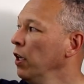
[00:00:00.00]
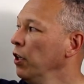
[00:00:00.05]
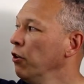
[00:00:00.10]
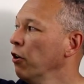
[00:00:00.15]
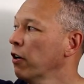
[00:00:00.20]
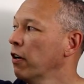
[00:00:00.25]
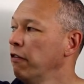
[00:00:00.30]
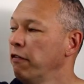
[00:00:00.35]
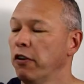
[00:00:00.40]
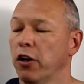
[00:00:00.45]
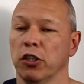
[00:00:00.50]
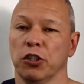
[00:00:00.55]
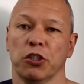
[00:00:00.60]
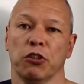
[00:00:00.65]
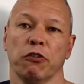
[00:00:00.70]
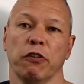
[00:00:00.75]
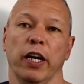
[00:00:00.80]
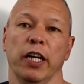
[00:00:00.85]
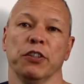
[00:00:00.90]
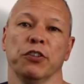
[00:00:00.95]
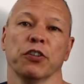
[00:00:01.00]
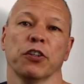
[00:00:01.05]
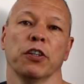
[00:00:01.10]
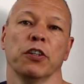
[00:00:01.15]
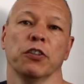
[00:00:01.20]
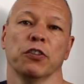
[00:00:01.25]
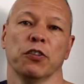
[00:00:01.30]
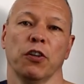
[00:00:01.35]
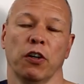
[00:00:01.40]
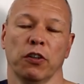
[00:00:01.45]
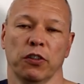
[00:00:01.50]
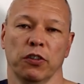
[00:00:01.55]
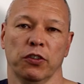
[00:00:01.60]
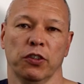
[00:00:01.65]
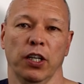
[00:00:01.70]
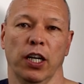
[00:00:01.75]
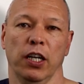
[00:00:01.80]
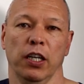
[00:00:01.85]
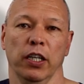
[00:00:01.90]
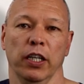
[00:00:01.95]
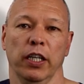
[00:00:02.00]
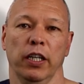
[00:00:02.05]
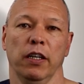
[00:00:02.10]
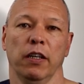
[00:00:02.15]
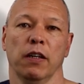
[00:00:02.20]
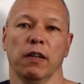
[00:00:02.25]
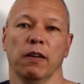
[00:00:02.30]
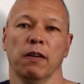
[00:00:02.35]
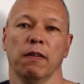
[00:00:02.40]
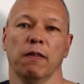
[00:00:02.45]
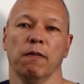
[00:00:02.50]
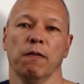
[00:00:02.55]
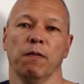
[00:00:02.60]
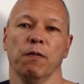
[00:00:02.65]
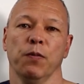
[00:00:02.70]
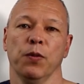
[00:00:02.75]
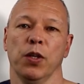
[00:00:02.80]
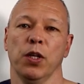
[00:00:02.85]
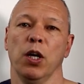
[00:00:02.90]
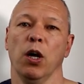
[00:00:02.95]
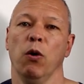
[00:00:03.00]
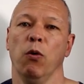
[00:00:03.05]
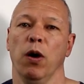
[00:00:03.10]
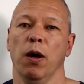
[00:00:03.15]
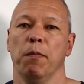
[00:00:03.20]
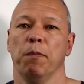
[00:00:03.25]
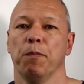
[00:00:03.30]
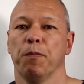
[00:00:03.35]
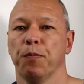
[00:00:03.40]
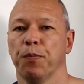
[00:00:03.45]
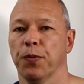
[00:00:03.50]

your conversion rates are going to start to steadily go up.